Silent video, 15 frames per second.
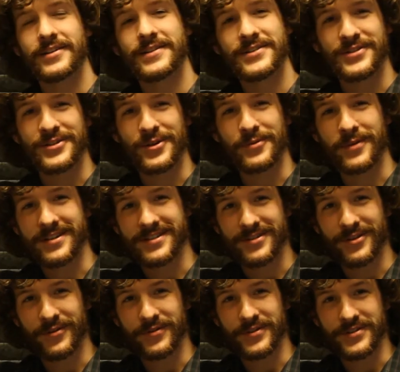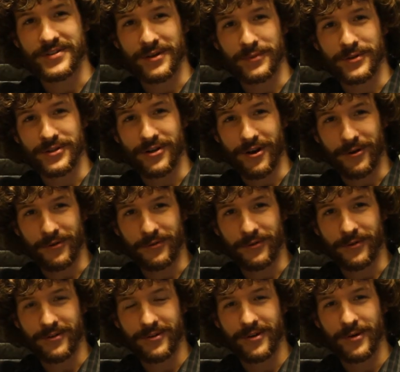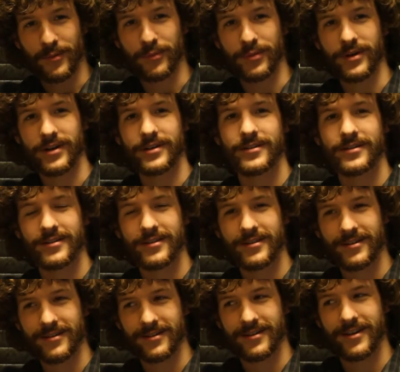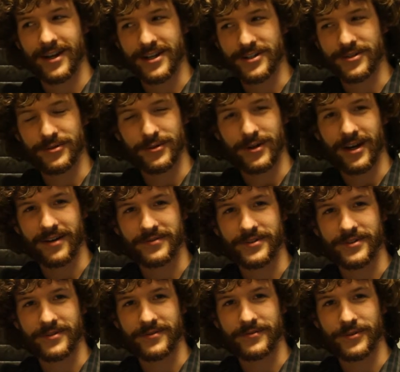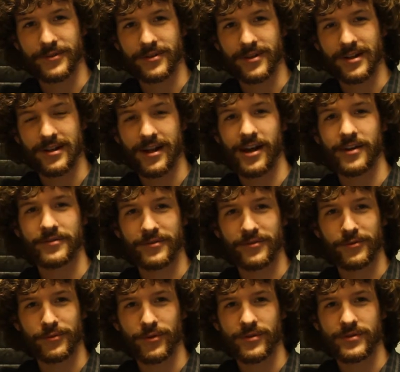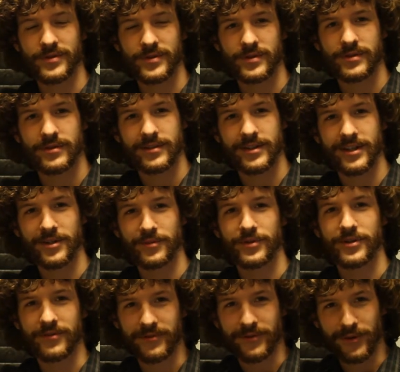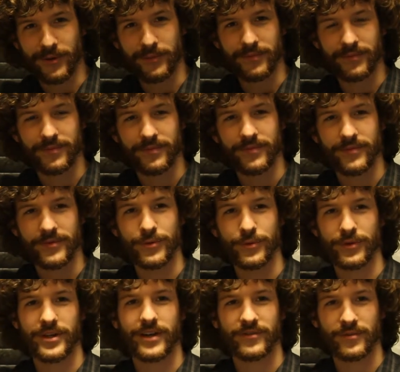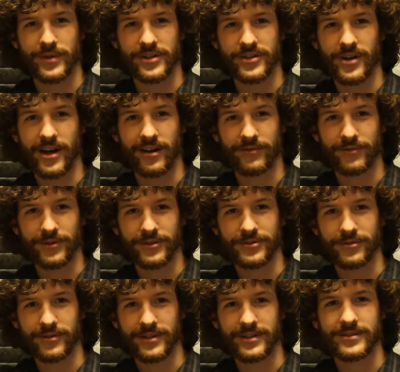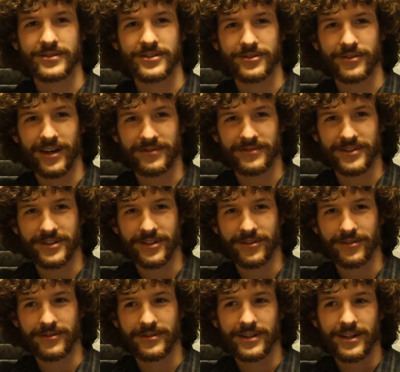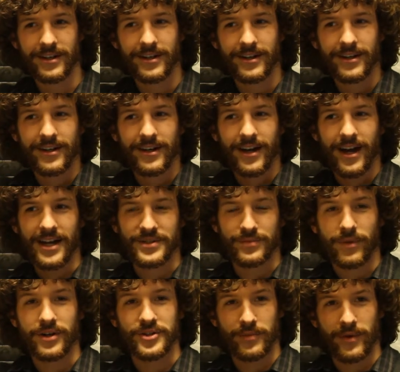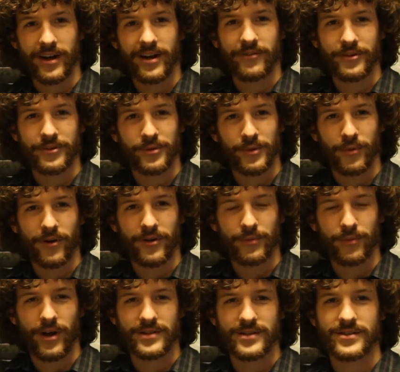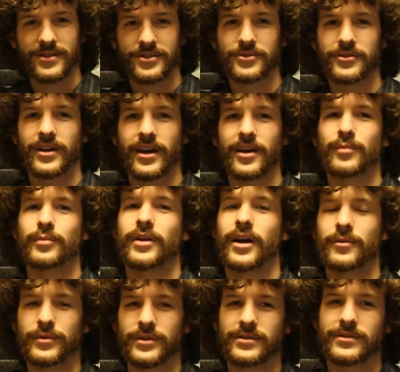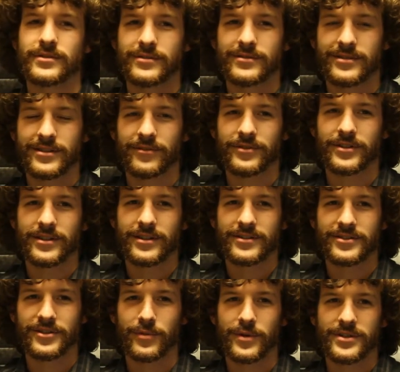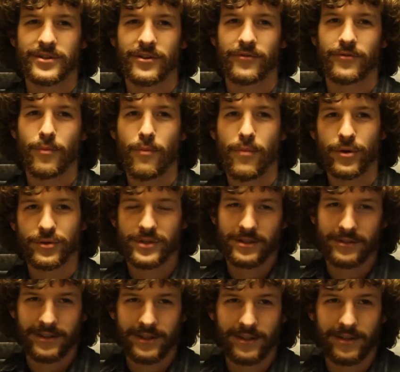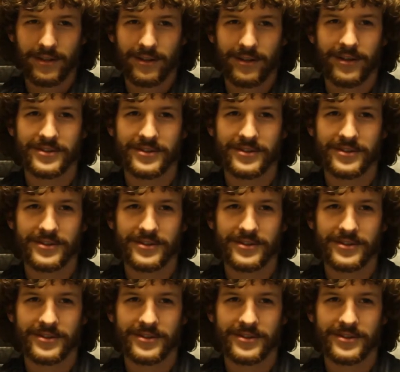consider myself a cinematographer, but I do have to fill a lot of different roles in independent film. You really have to be a jack of all trades, and you have to know as much about every little part of the process as you can. But I would definitely consider myself mostly a